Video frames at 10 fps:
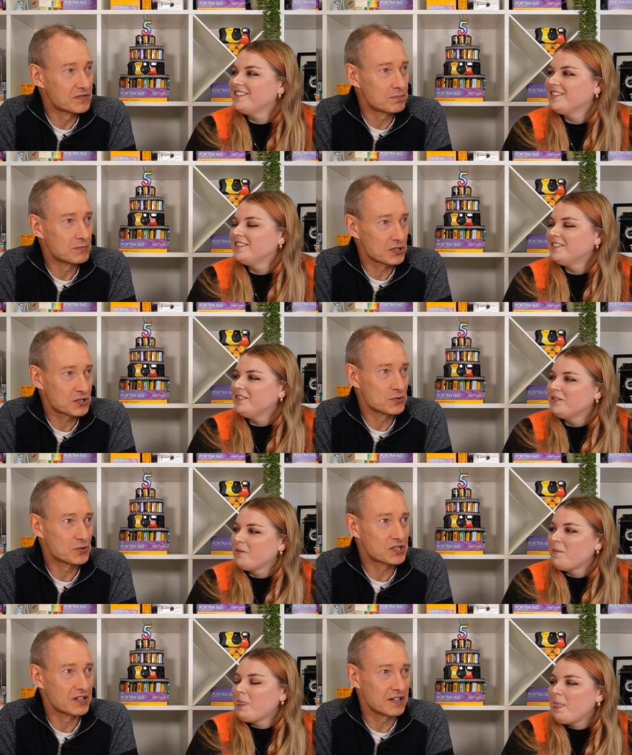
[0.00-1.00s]
Speaker 1: was much
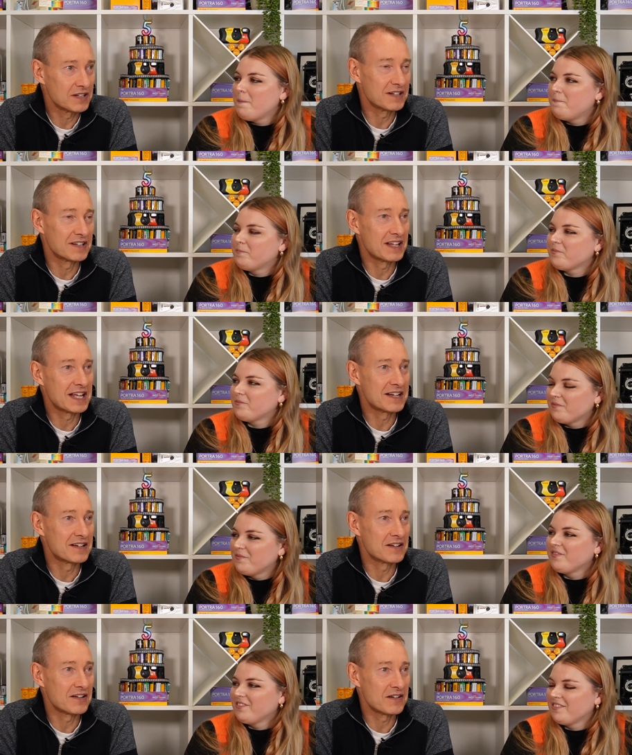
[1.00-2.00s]
shorter, and
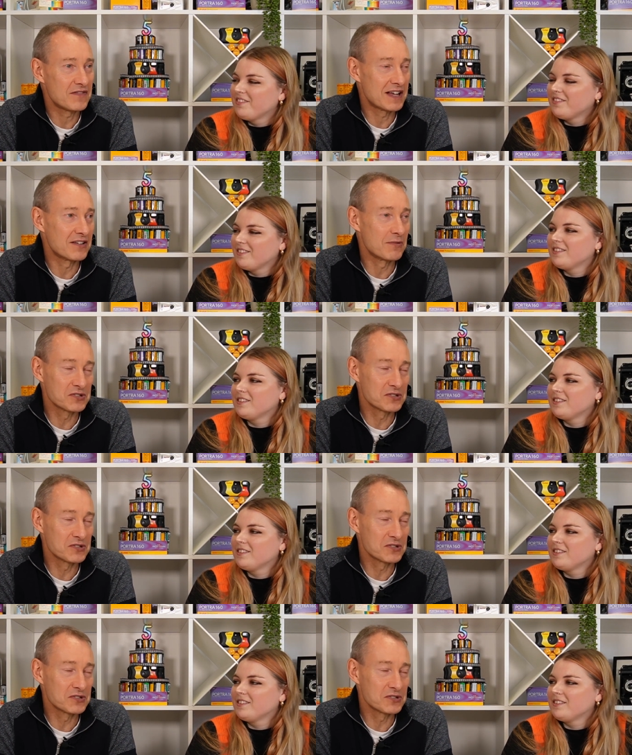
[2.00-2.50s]
then I found I